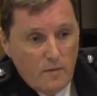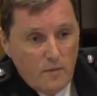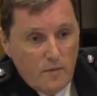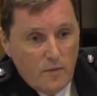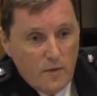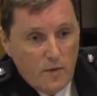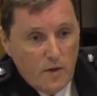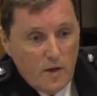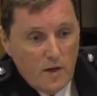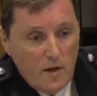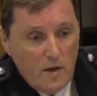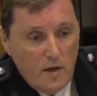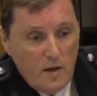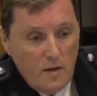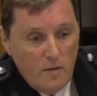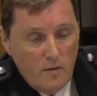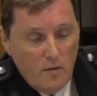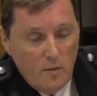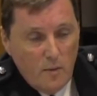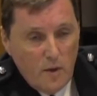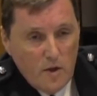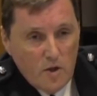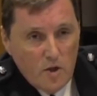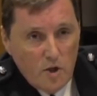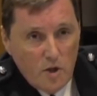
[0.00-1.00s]
the
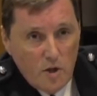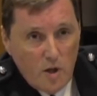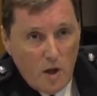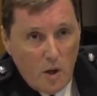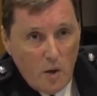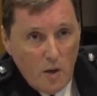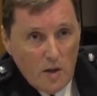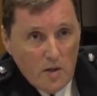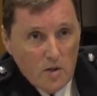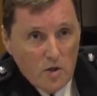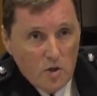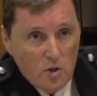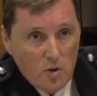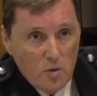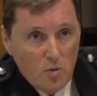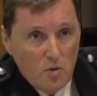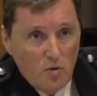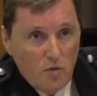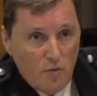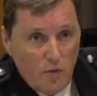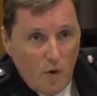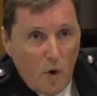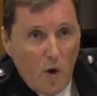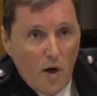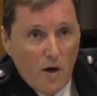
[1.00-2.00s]
information going to the
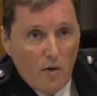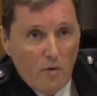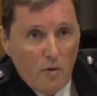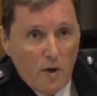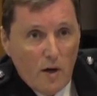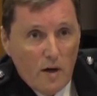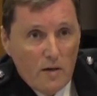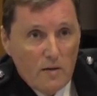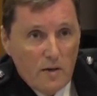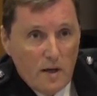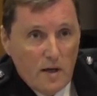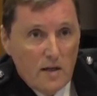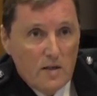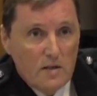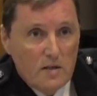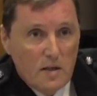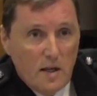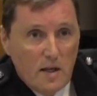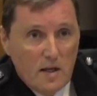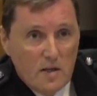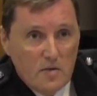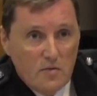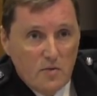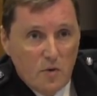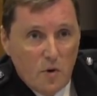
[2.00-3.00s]
fire ground, that
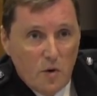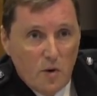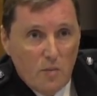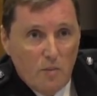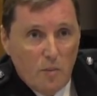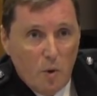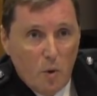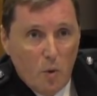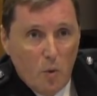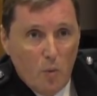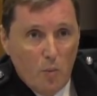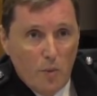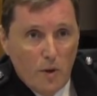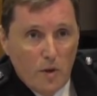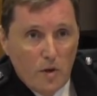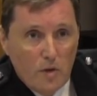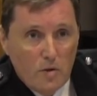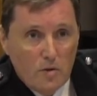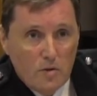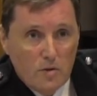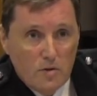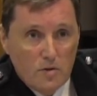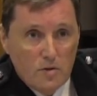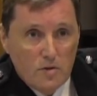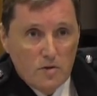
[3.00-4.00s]
is very important,
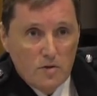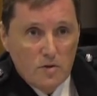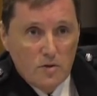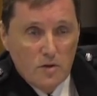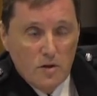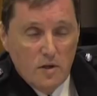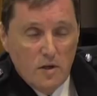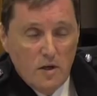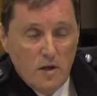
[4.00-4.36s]
because